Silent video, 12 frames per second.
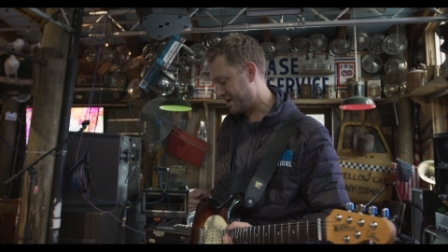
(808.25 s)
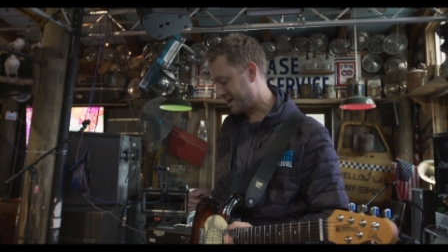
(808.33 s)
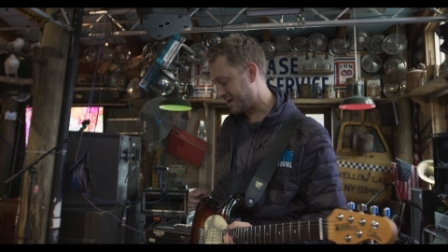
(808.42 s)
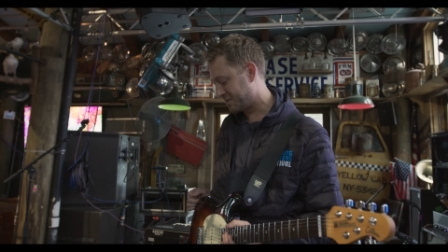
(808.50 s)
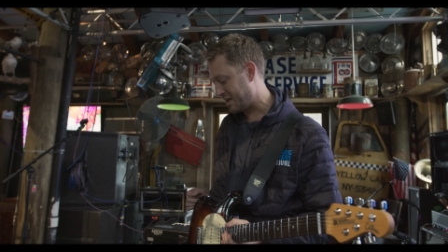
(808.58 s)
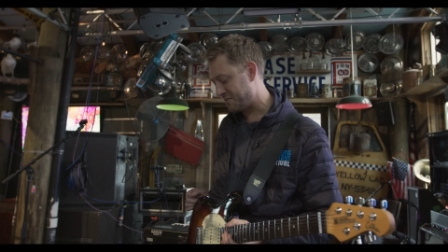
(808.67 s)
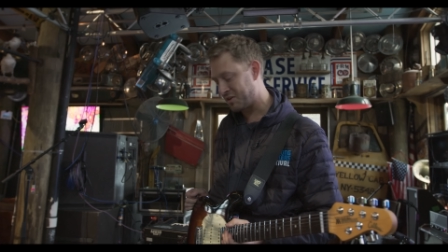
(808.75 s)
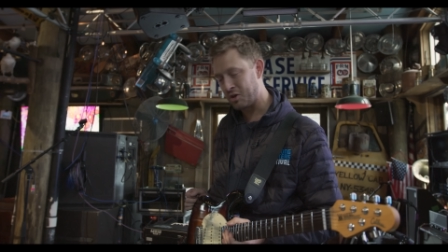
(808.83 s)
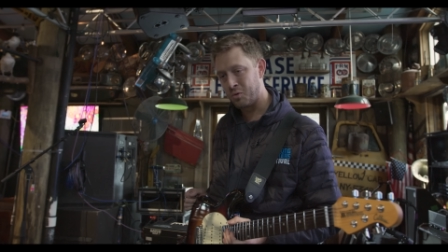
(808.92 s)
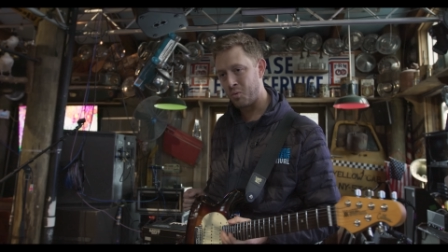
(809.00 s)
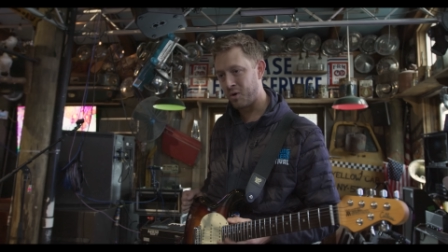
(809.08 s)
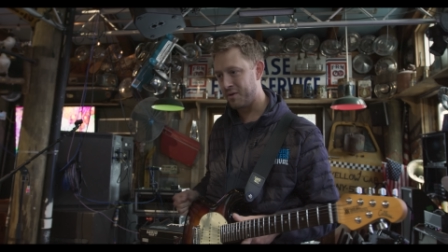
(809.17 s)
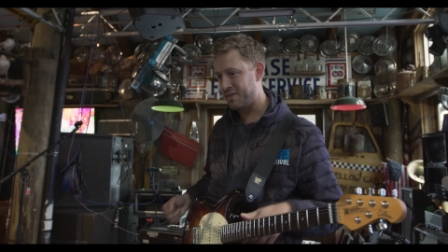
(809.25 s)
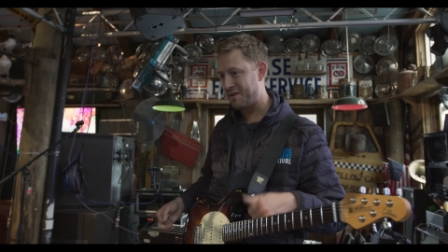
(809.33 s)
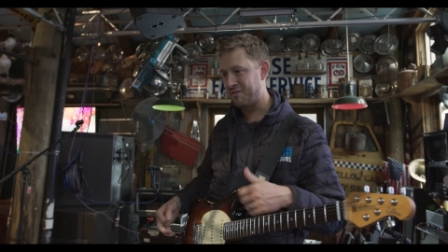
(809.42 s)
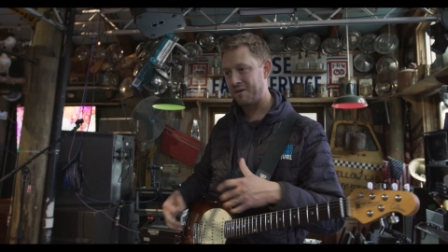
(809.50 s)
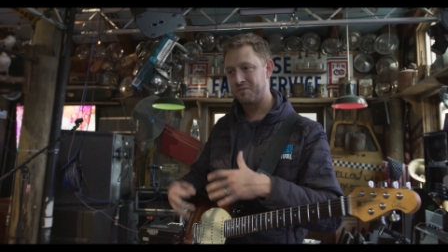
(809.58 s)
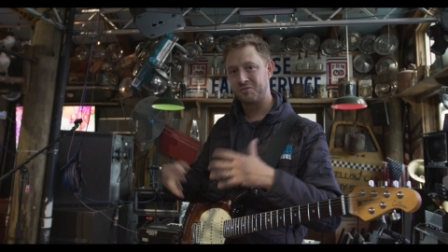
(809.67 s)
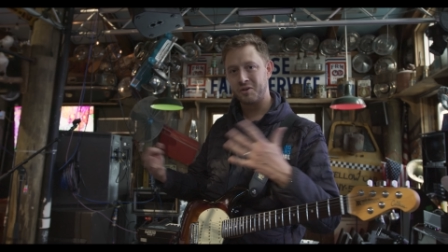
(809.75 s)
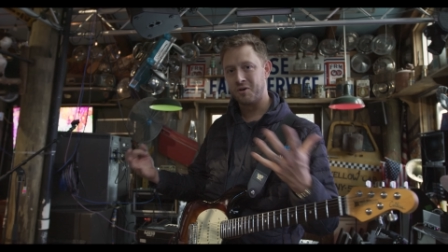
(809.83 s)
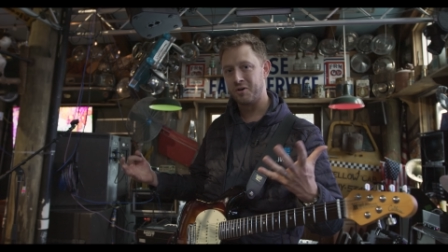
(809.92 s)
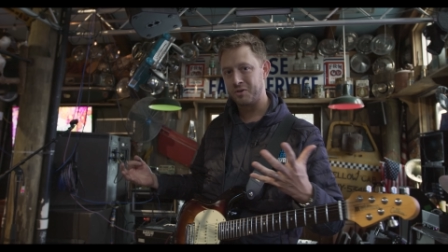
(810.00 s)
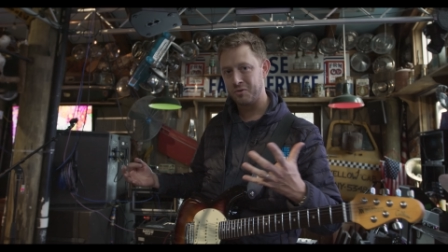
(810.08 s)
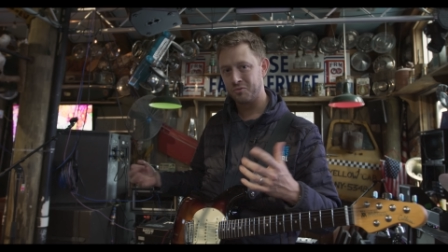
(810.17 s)
uh, David Gilmour, and they've obviously
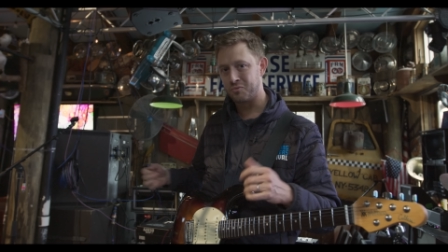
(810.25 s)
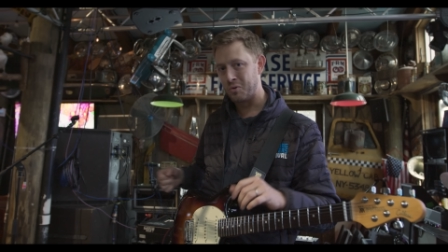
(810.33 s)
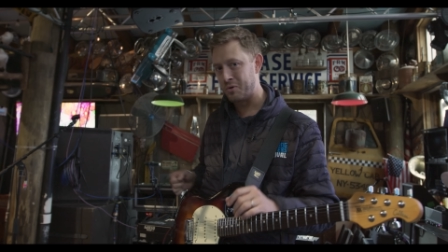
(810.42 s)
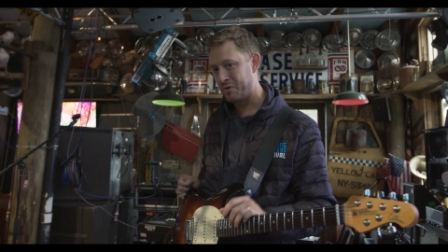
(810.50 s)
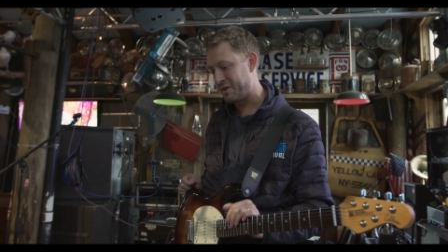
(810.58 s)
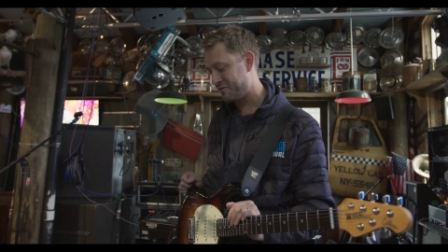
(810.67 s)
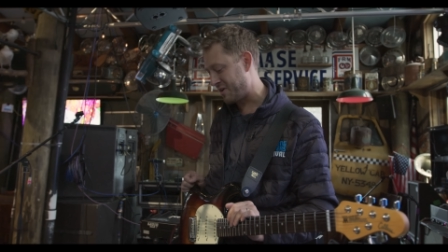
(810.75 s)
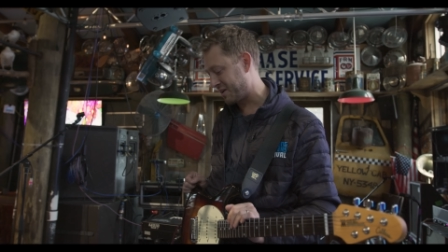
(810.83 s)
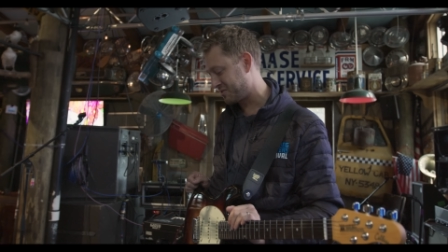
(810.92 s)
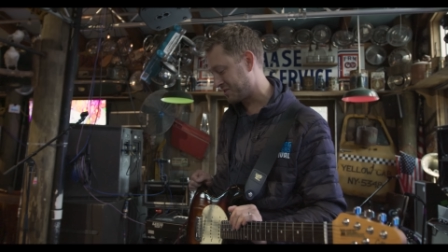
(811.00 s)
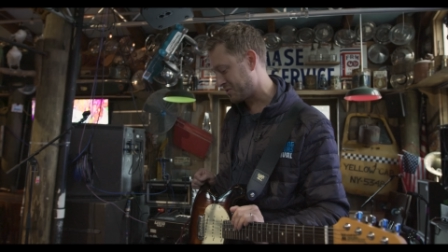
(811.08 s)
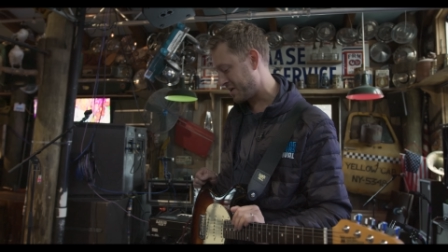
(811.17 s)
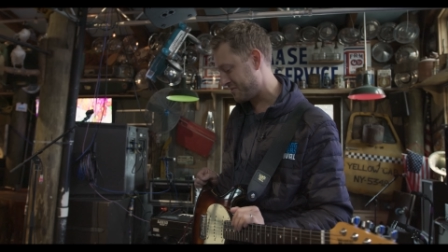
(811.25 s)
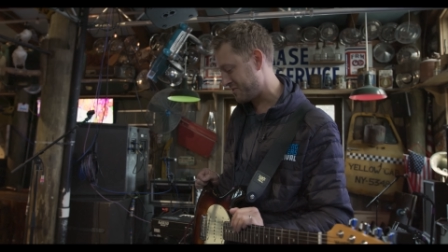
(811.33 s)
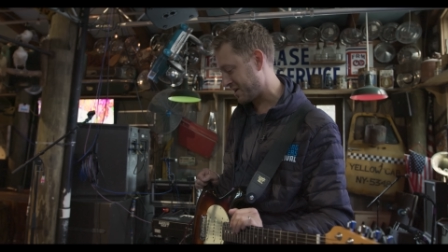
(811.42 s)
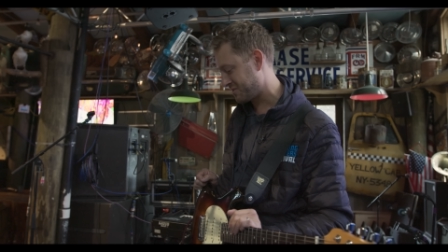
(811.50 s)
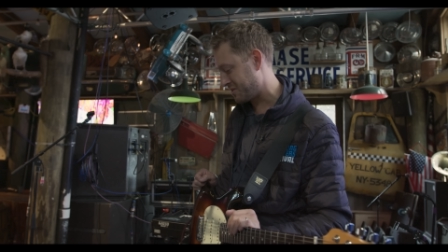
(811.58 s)
all used rotary effects to great effect.